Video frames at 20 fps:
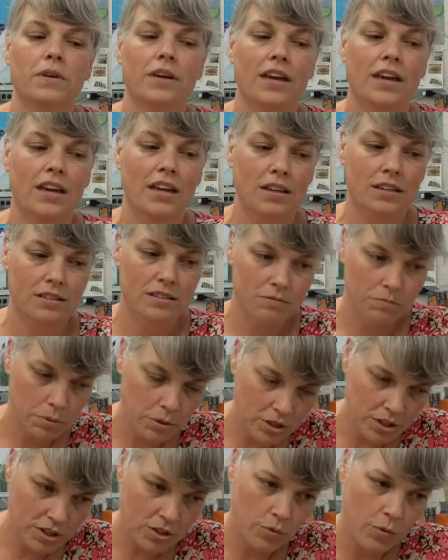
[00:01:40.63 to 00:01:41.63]
and
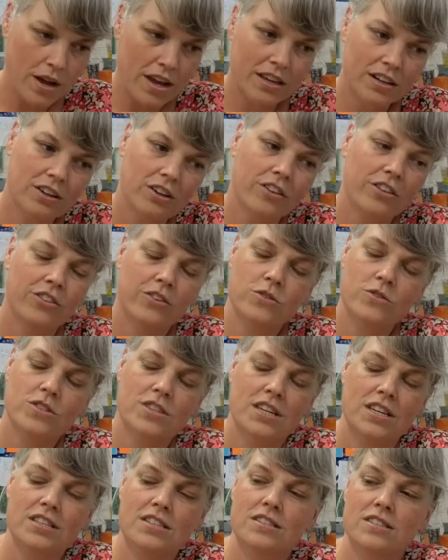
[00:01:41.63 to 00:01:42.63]
put it away and all of those
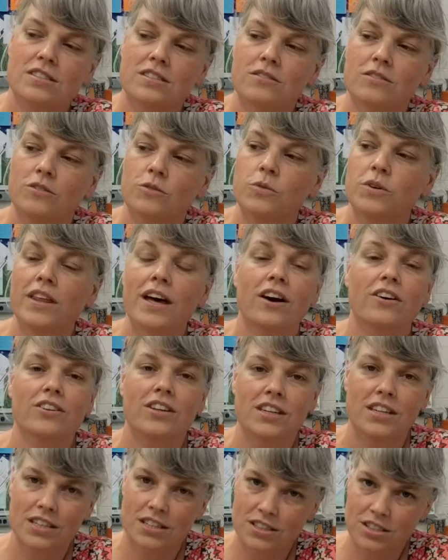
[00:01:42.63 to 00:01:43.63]
things without
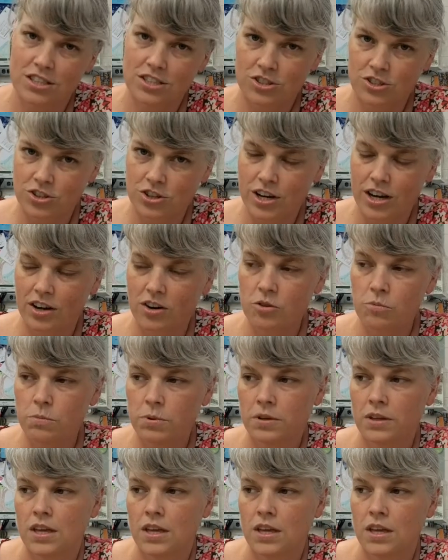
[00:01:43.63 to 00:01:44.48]
needing a teacher help.